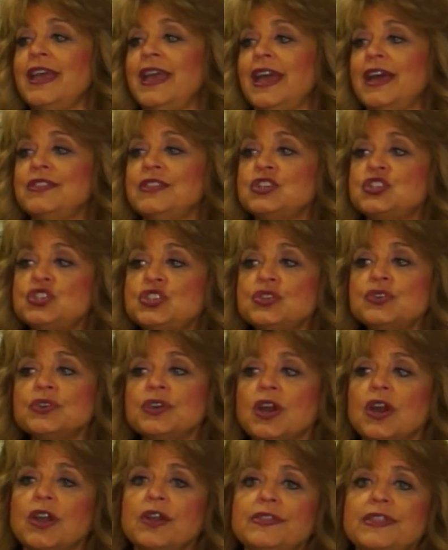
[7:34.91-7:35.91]
And the shoe
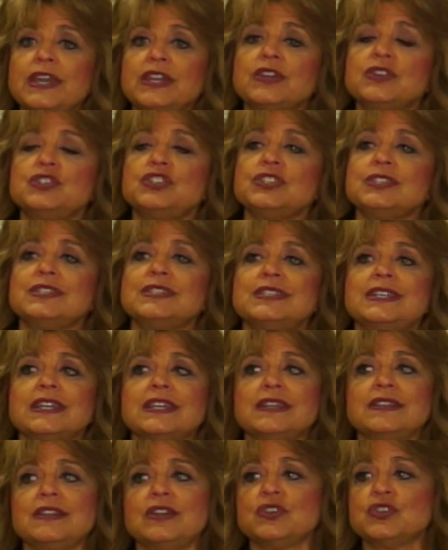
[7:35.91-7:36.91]
card they could just
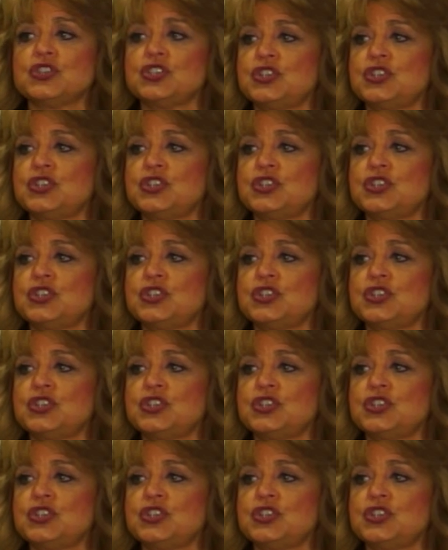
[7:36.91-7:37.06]
stick in their